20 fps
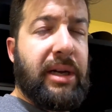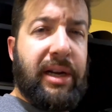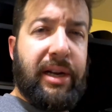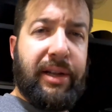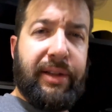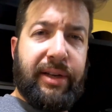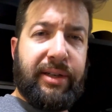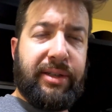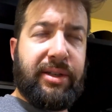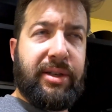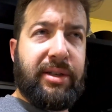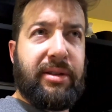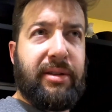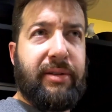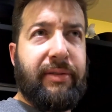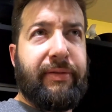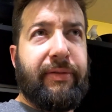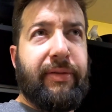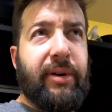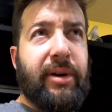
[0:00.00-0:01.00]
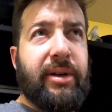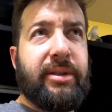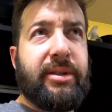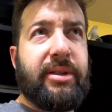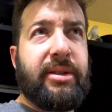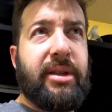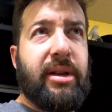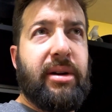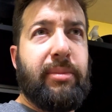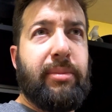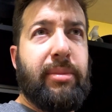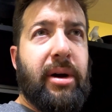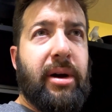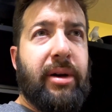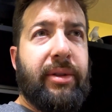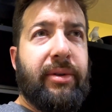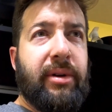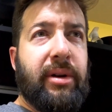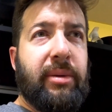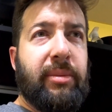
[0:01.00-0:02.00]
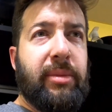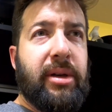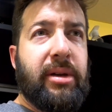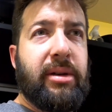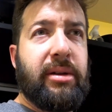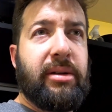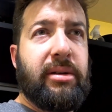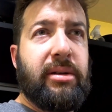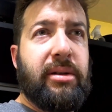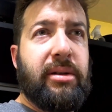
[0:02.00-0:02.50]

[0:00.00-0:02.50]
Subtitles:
I think it's just the fronts that are bothering me.